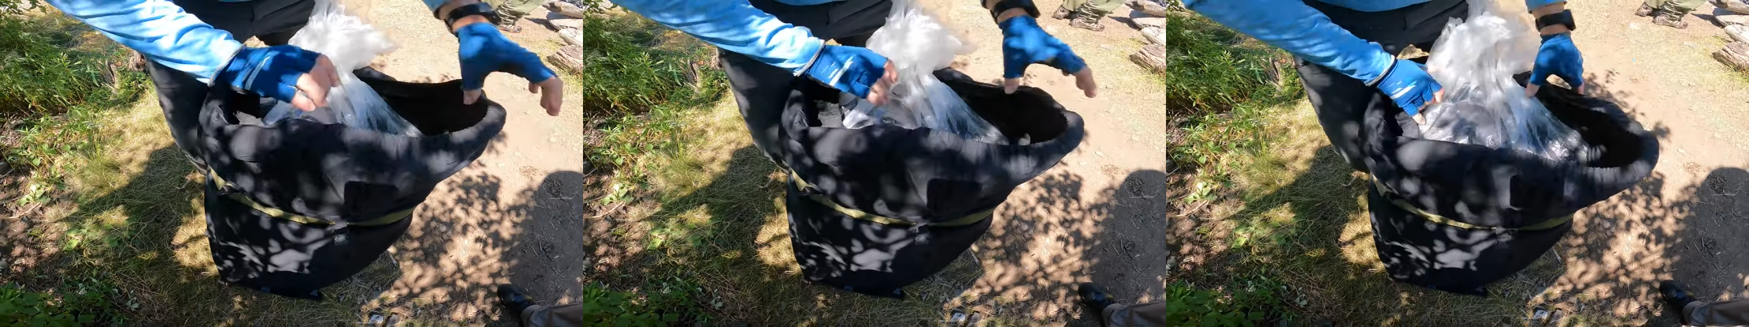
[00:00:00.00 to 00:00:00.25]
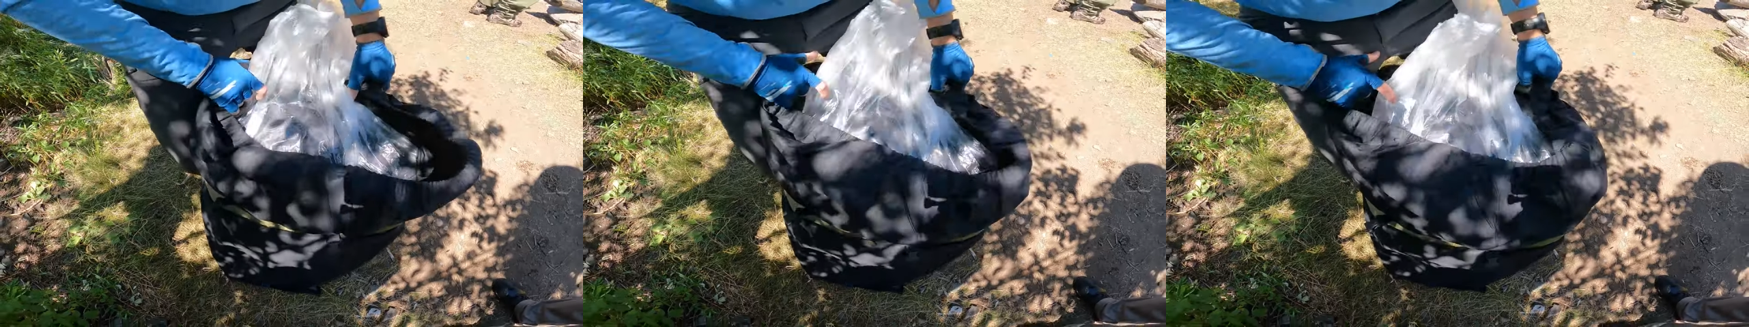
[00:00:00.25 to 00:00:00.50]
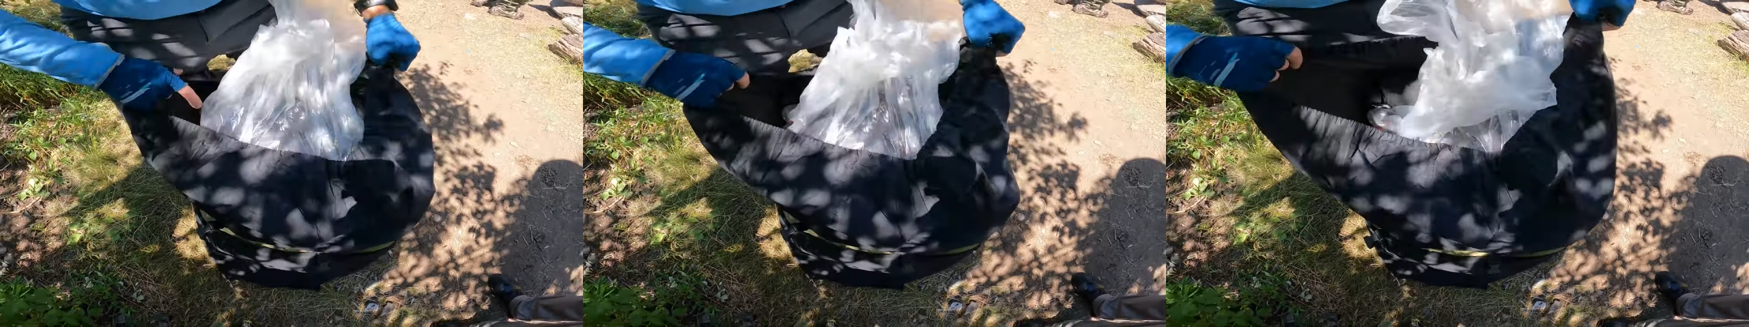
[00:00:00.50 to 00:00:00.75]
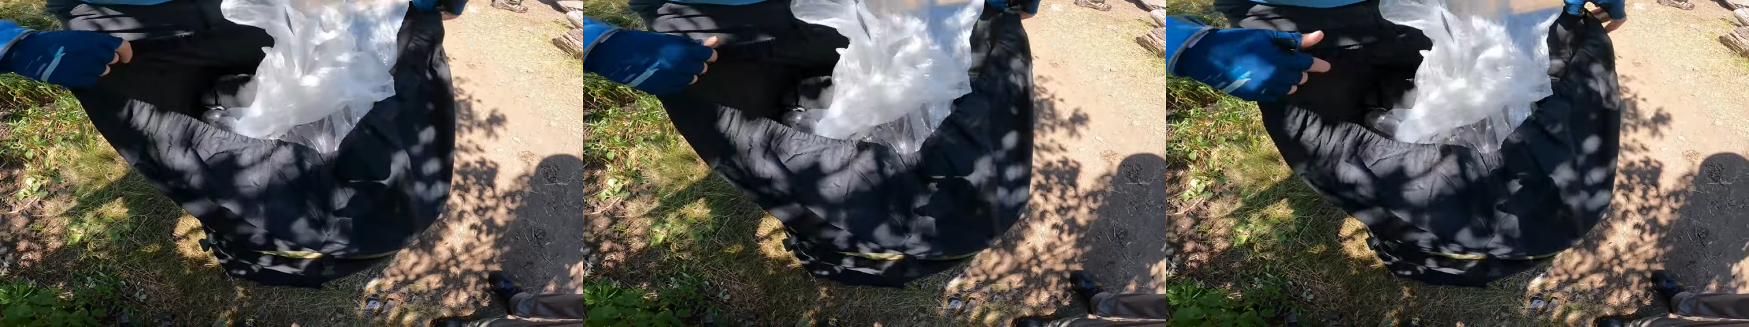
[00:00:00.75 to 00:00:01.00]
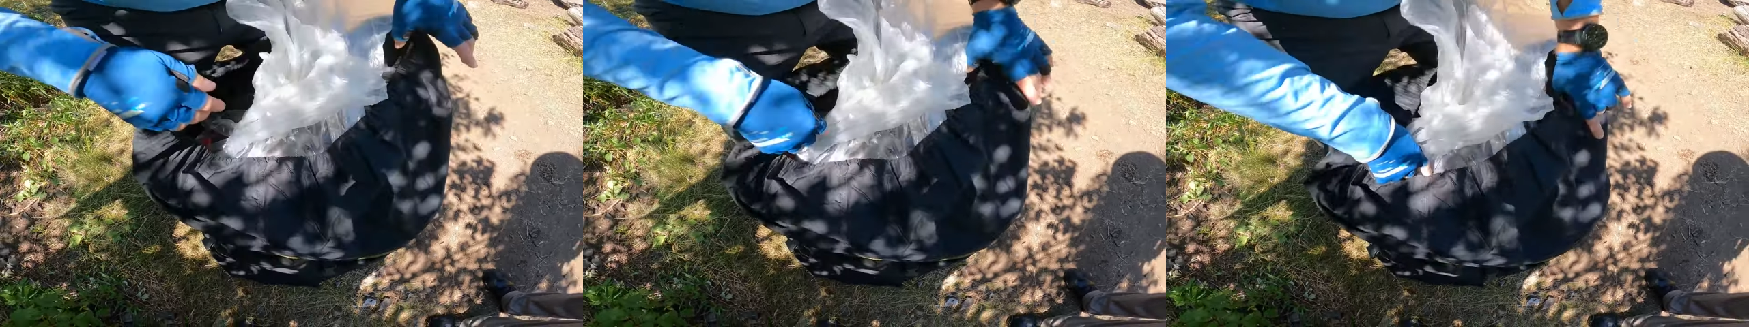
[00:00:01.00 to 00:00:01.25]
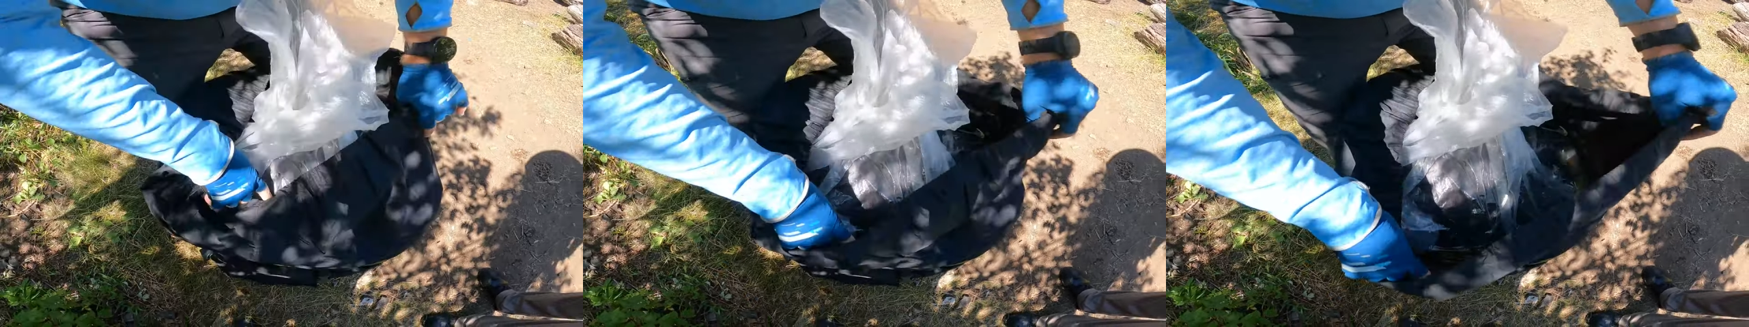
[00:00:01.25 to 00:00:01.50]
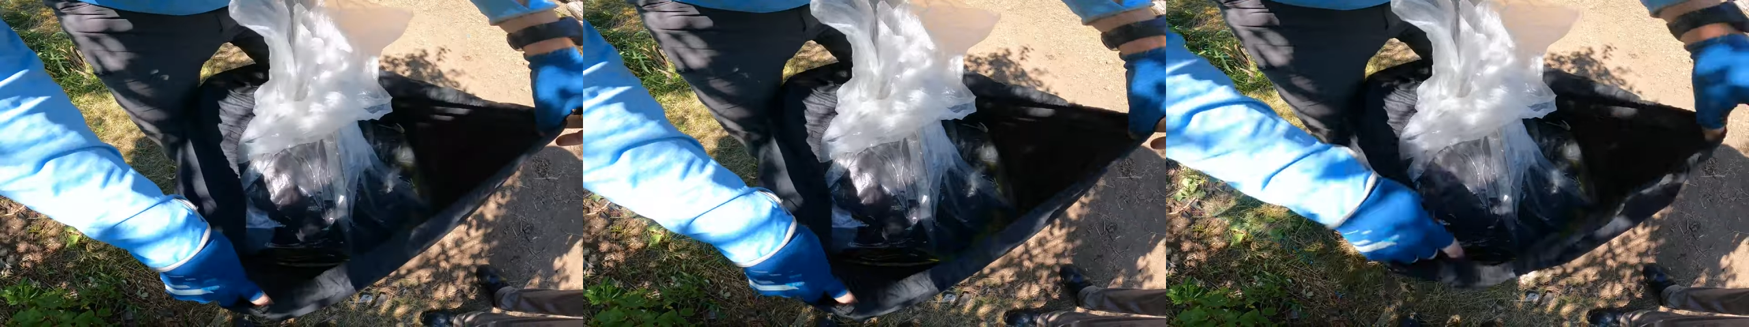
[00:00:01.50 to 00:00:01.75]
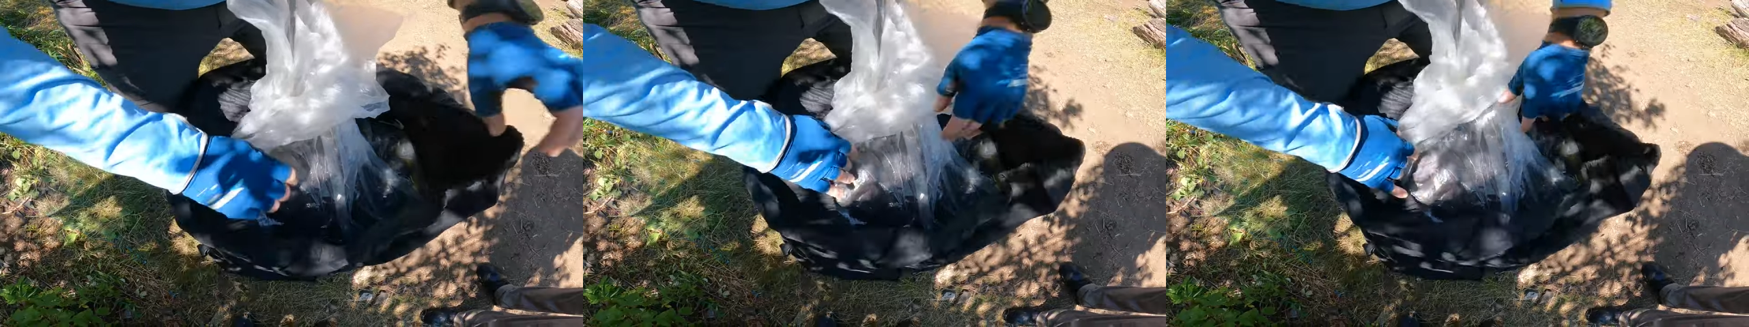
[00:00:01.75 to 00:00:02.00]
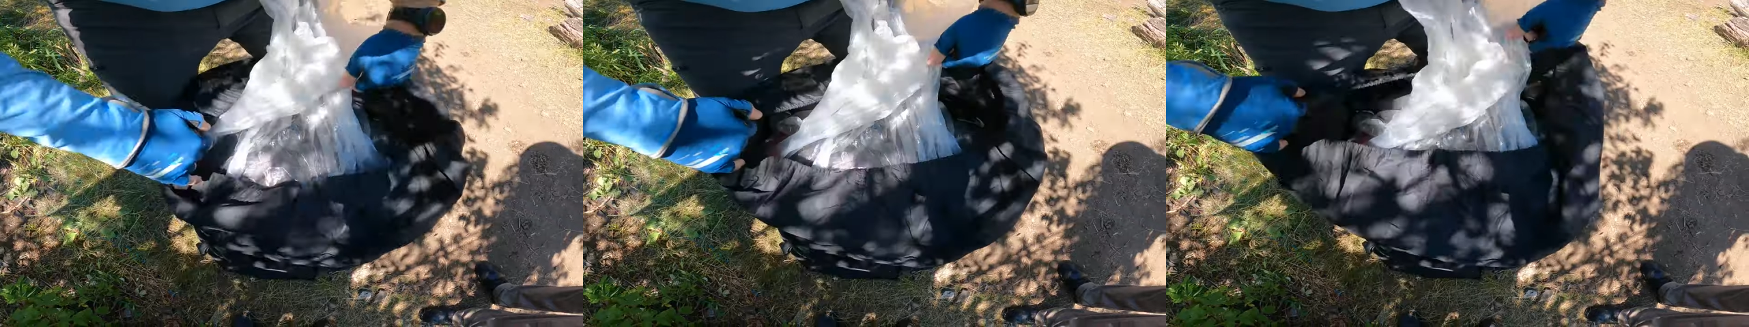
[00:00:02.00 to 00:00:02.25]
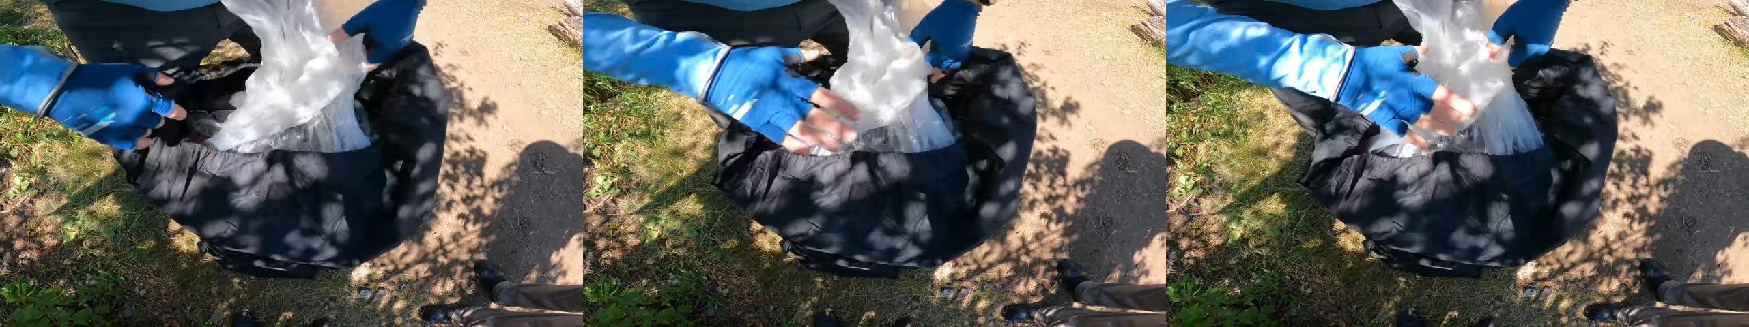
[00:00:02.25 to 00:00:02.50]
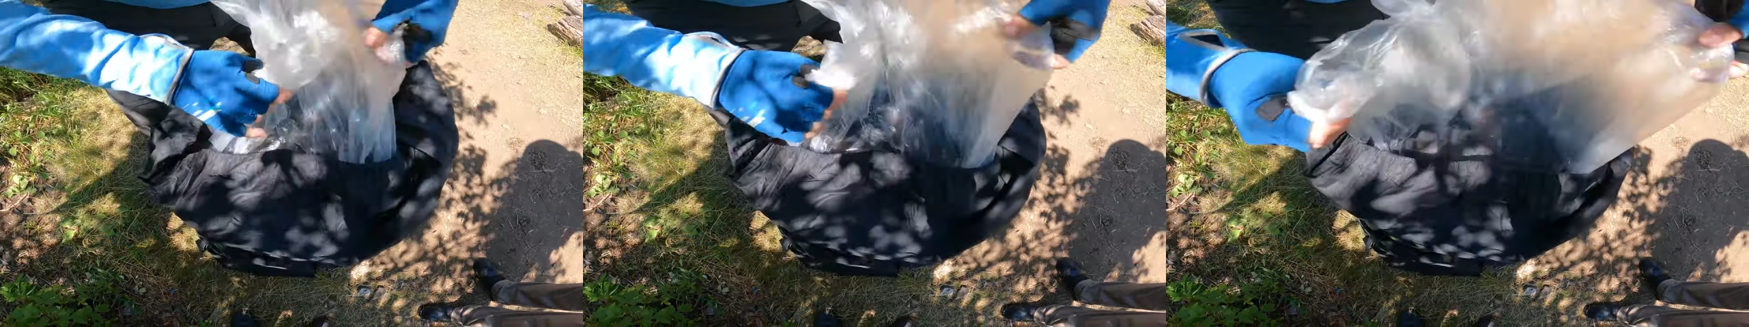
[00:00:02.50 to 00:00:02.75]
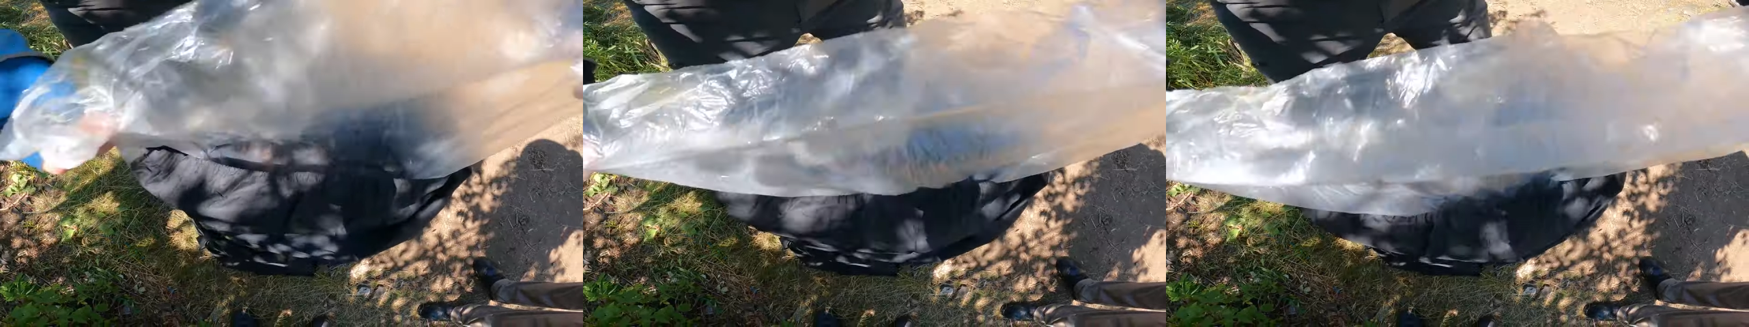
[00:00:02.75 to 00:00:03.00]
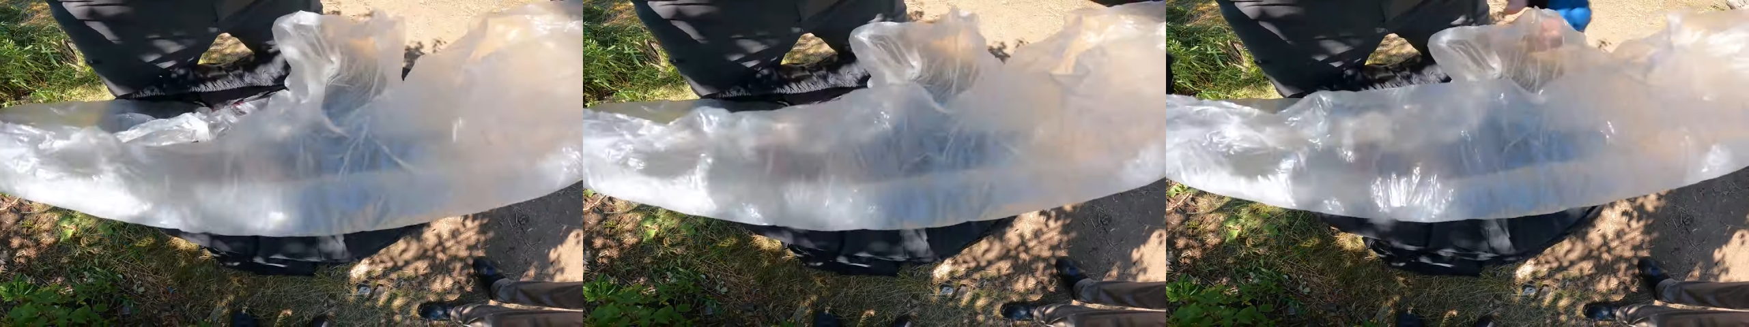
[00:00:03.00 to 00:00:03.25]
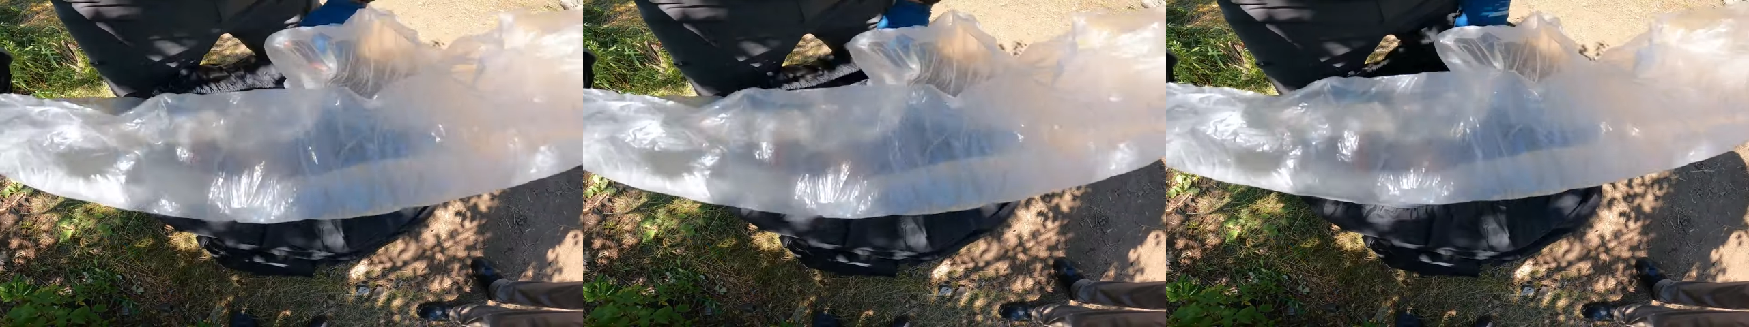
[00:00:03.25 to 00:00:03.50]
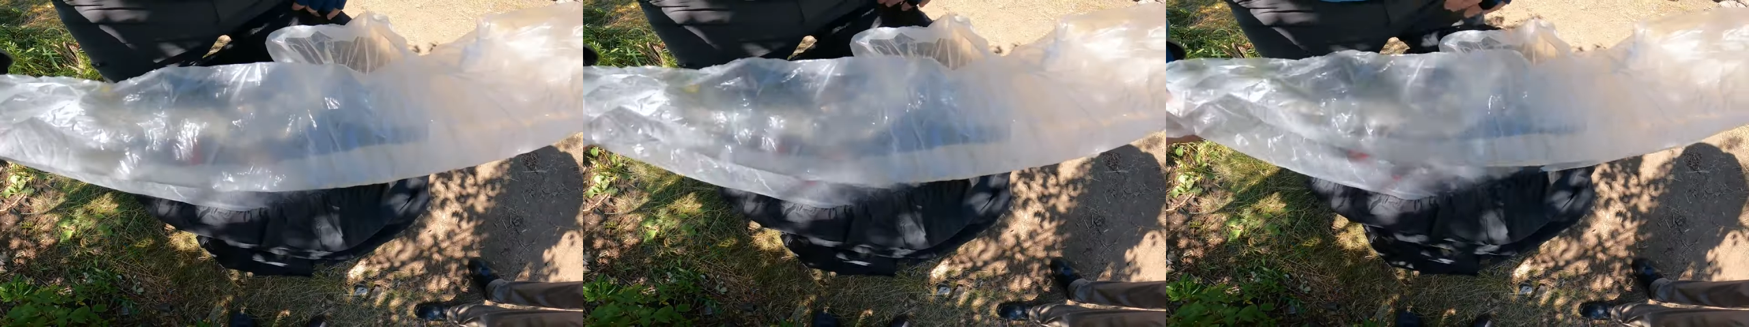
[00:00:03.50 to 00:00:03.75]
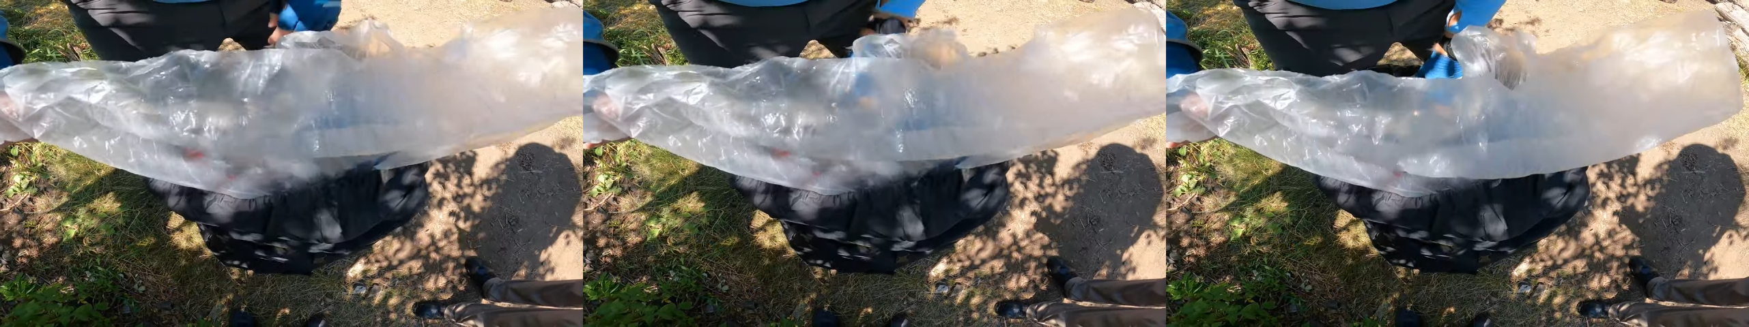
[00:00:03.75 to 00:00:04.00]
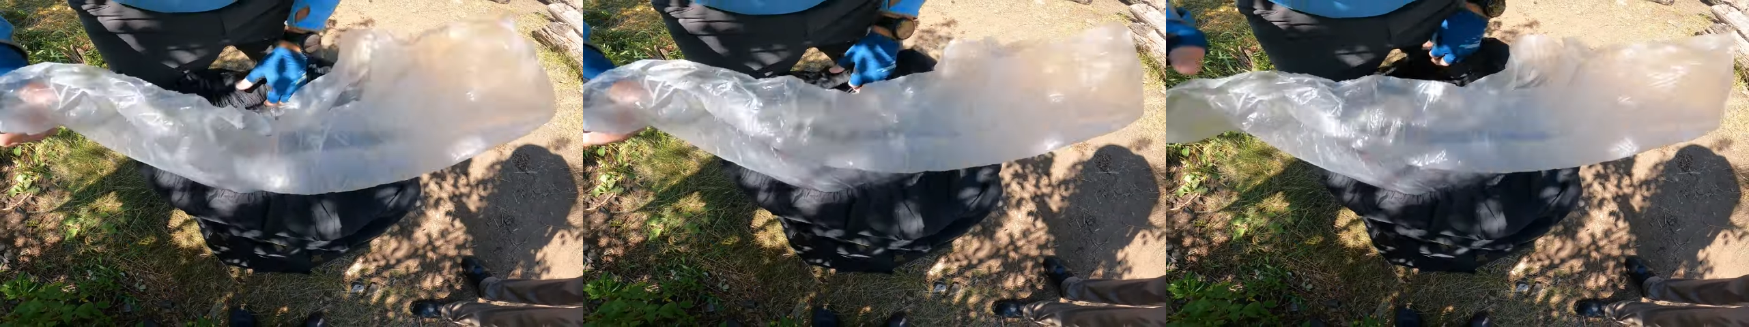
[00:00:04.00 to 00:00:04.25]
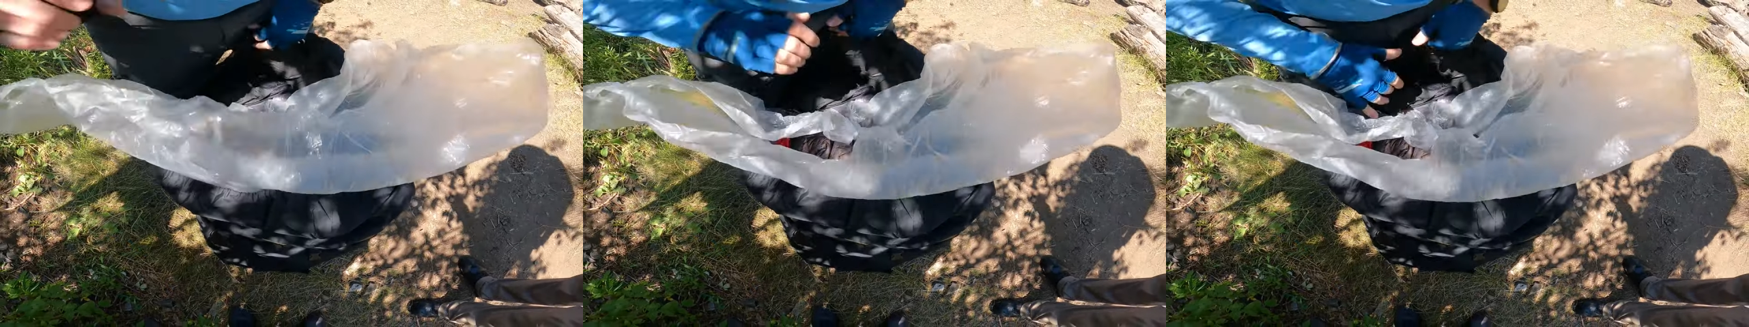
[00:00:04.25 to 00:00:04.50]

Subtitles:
Nobody's mouth can be seen.